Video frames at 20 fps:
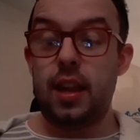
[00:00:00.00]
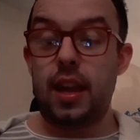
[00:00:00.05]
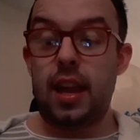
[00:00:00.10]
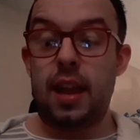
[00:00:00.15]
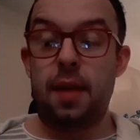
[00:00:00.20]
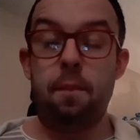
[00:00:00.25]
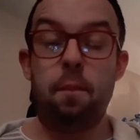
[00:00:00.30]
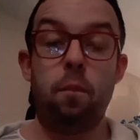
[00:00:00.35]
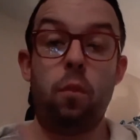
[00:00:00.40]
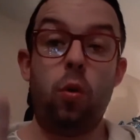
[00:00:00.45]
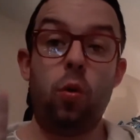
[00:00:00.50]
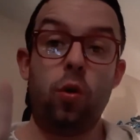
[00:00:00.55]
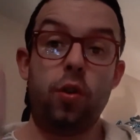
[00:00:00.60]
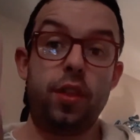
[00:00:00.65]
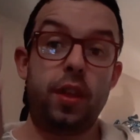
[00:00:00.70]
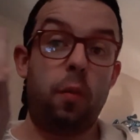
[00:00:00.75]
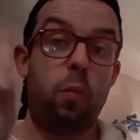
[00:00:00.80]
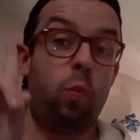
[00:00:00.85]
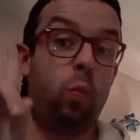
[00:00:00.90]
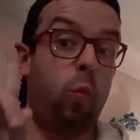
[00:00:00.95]
in more
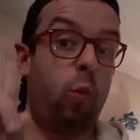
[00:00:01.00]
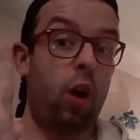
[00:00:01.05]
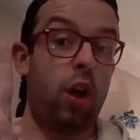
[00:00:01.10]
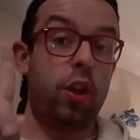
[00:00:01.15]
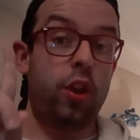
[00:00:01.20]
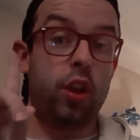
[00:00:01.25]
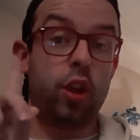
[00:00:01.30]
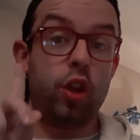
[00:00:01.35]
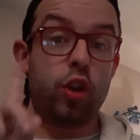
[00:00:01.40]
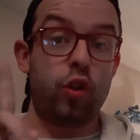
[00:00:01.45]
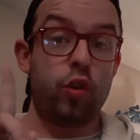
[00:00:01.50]
than one